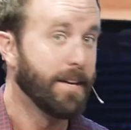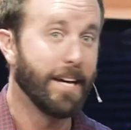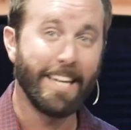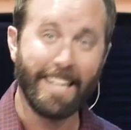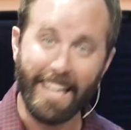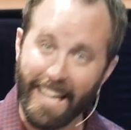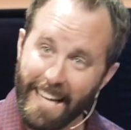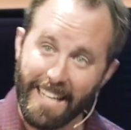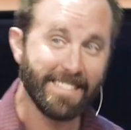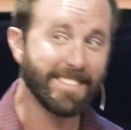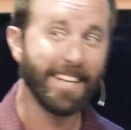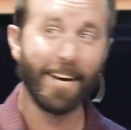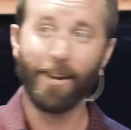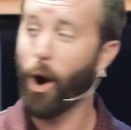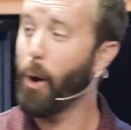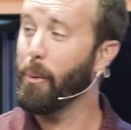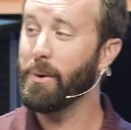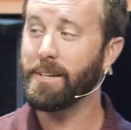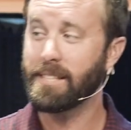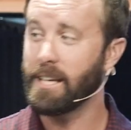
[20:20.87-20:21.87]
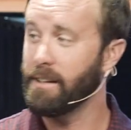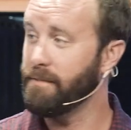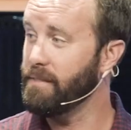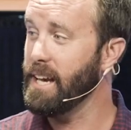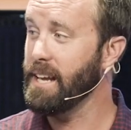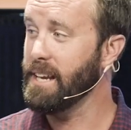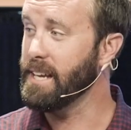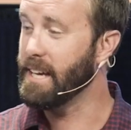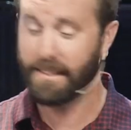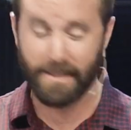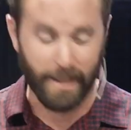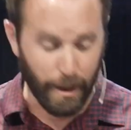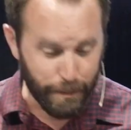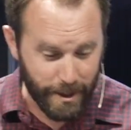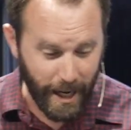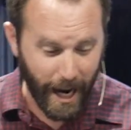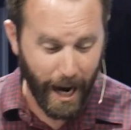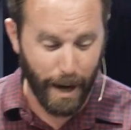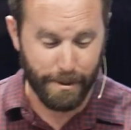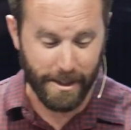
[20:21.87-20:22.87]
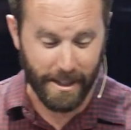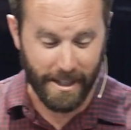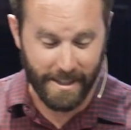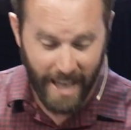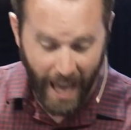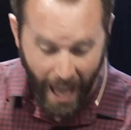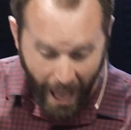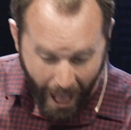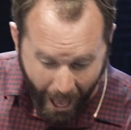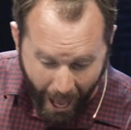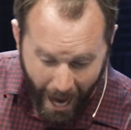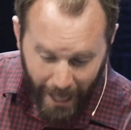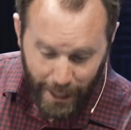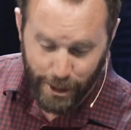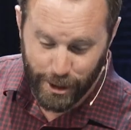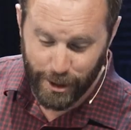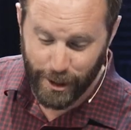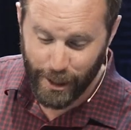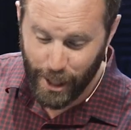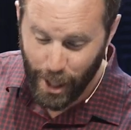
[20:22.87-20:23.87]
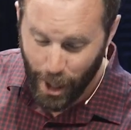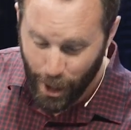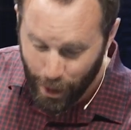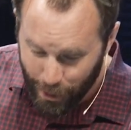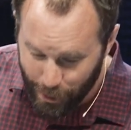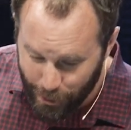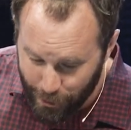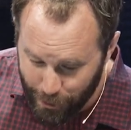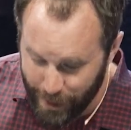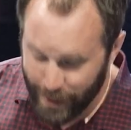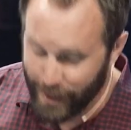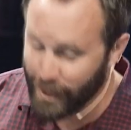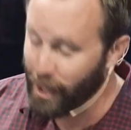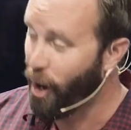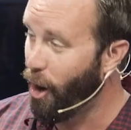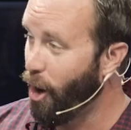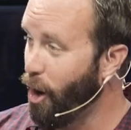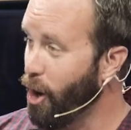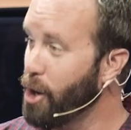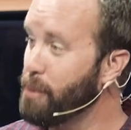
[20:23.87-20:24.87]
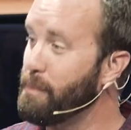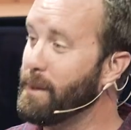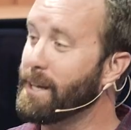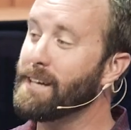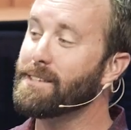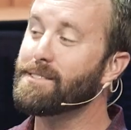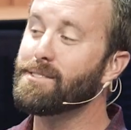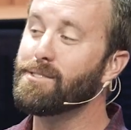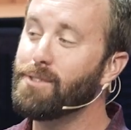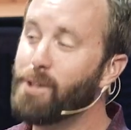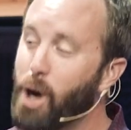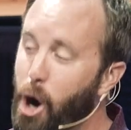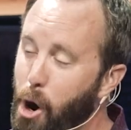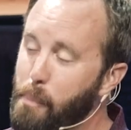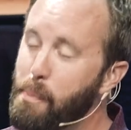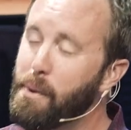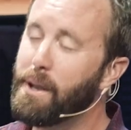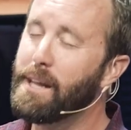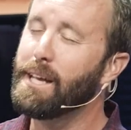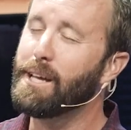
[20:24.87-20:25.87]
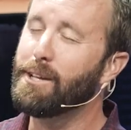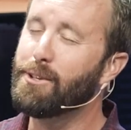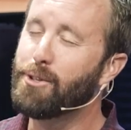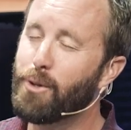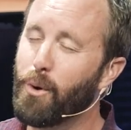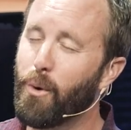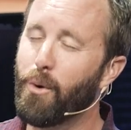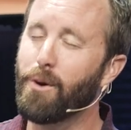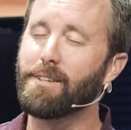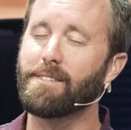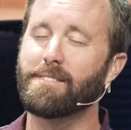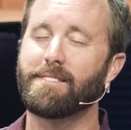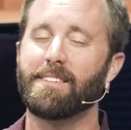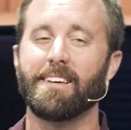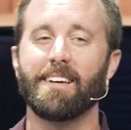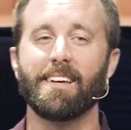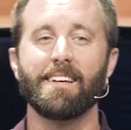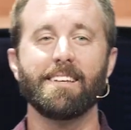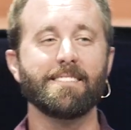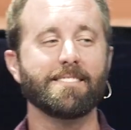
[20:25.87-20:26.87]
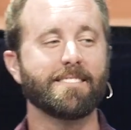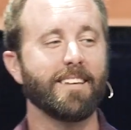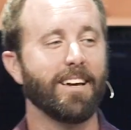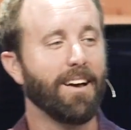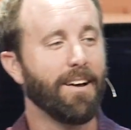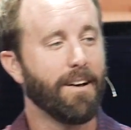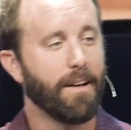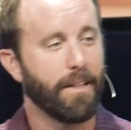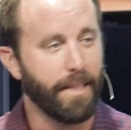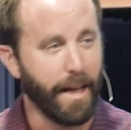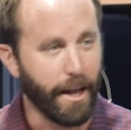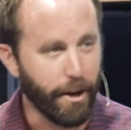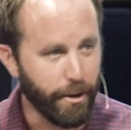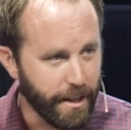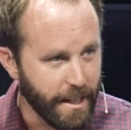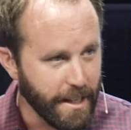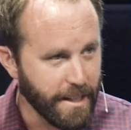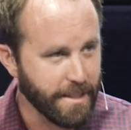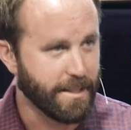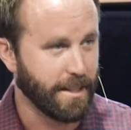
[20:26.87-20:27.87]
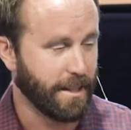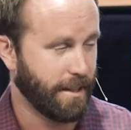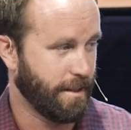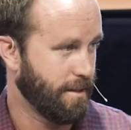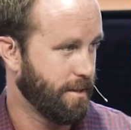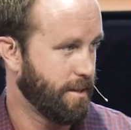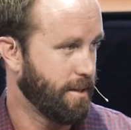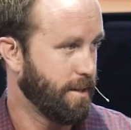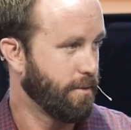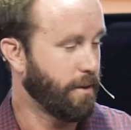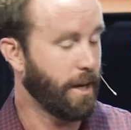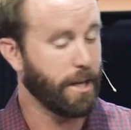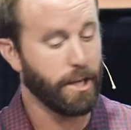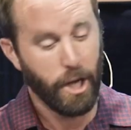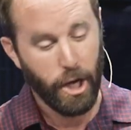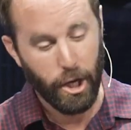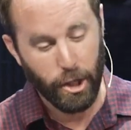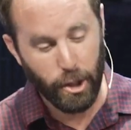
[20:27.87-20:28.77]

It is not always convenient. Sometimes it is actually really hard because nobody endures things that are easy, right?